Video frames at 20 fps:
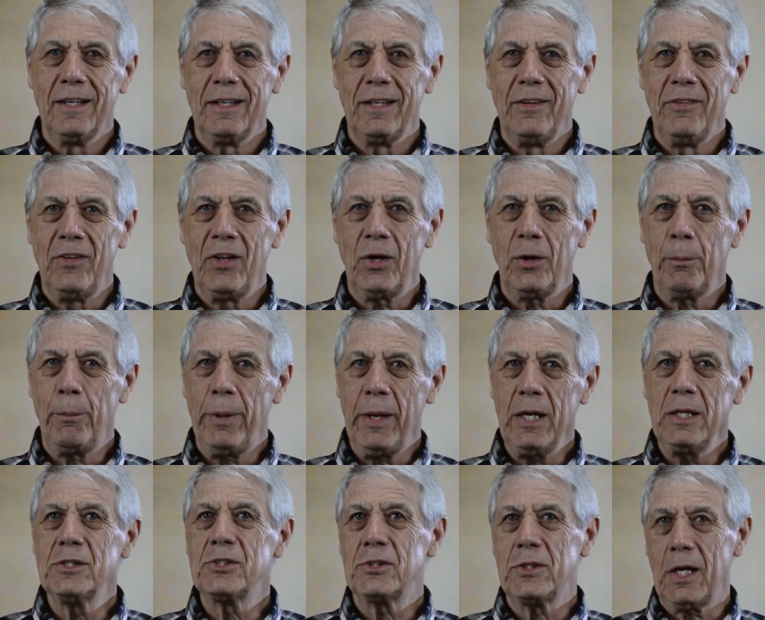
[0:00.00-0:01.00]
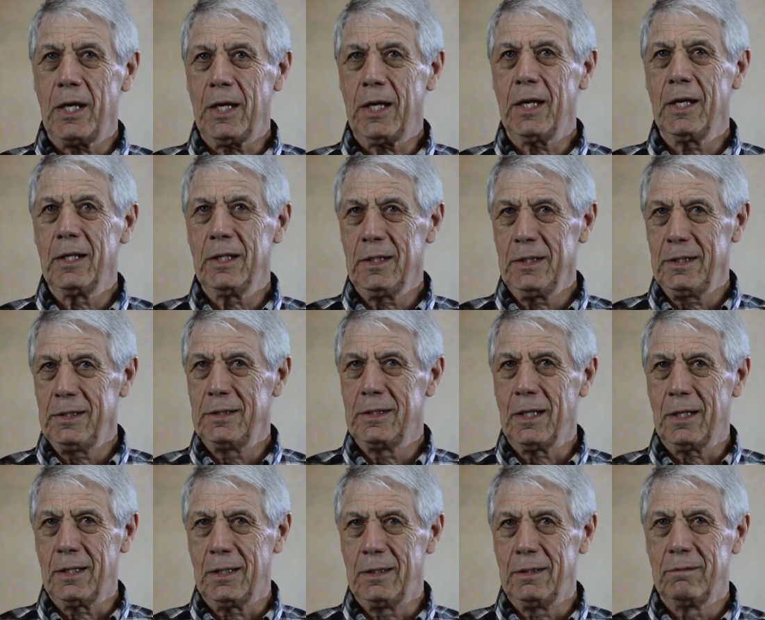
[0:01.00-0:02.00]
They're painstakingly
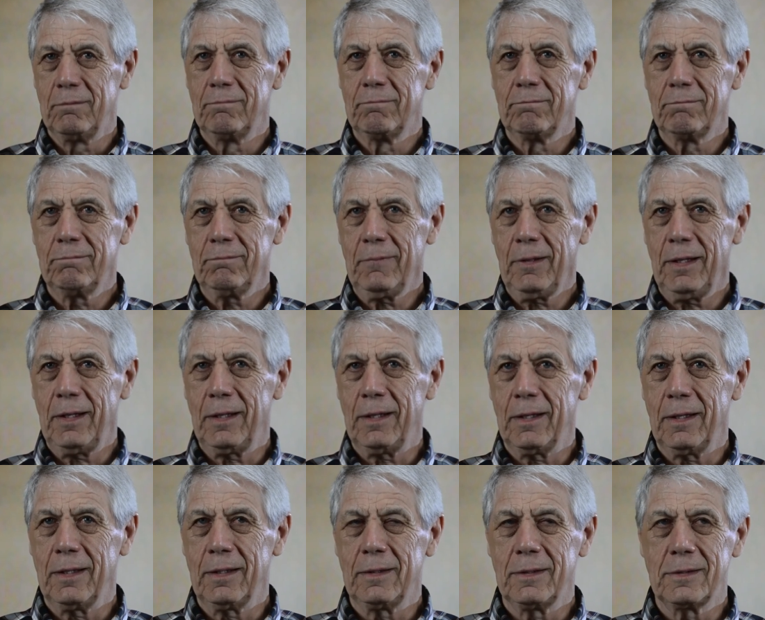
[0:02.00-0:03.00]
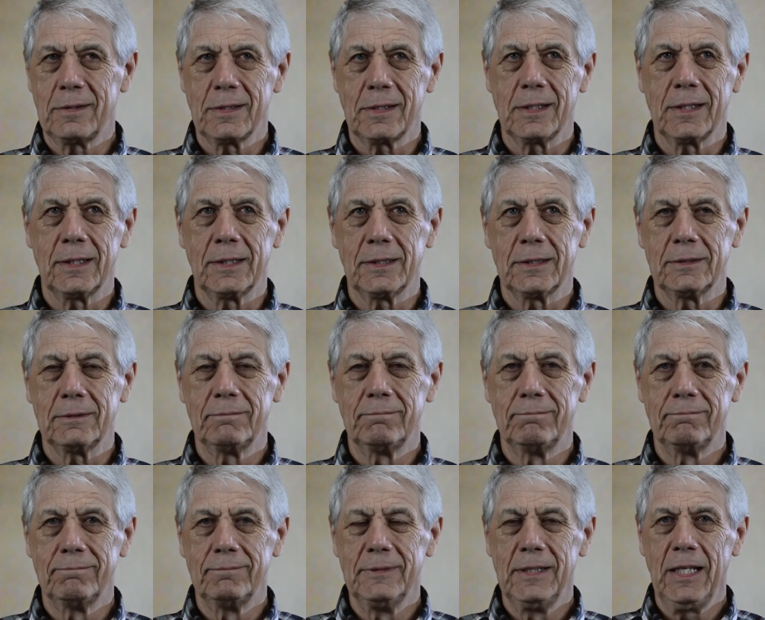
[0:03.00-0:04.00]
done, and
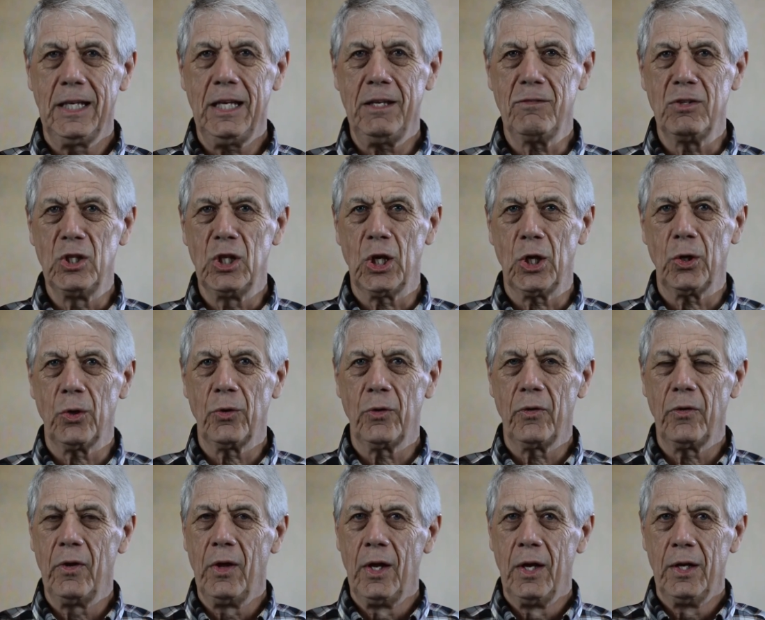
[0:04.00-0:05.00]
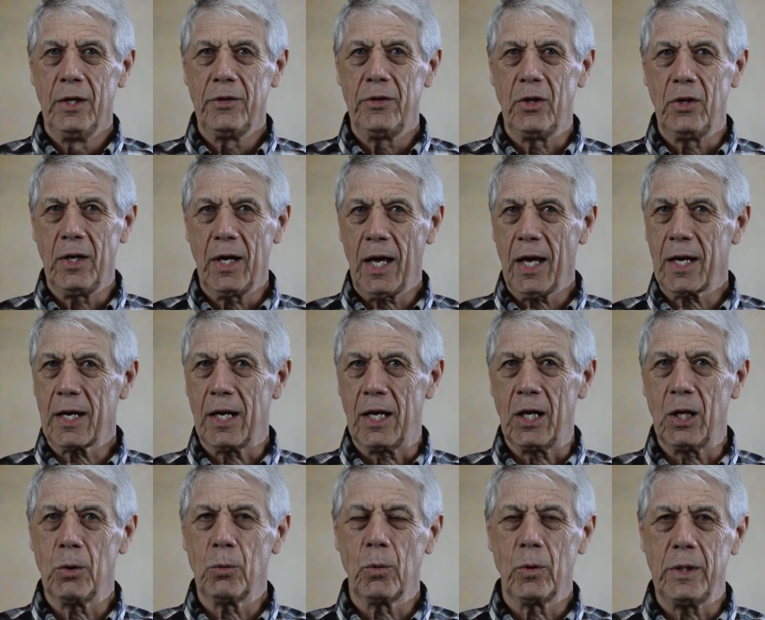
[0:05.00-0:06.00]
even though they're not
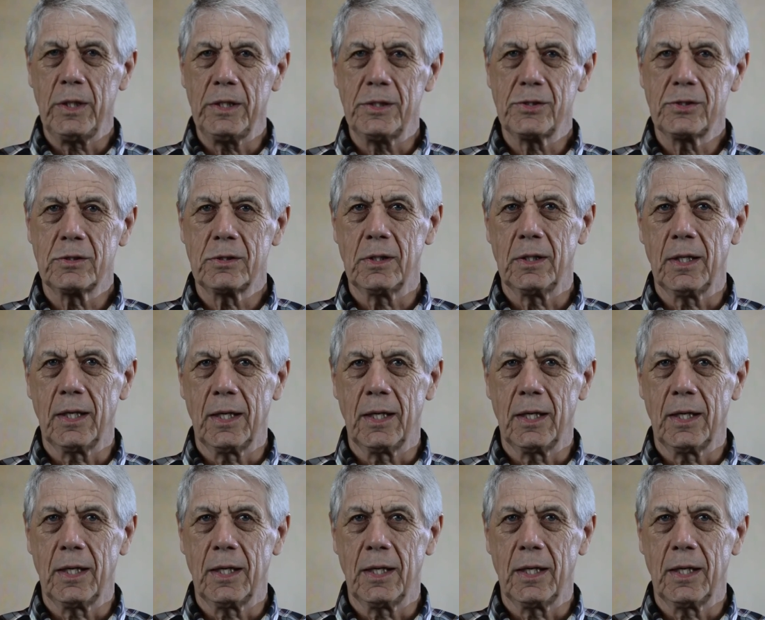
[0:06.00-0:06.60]
always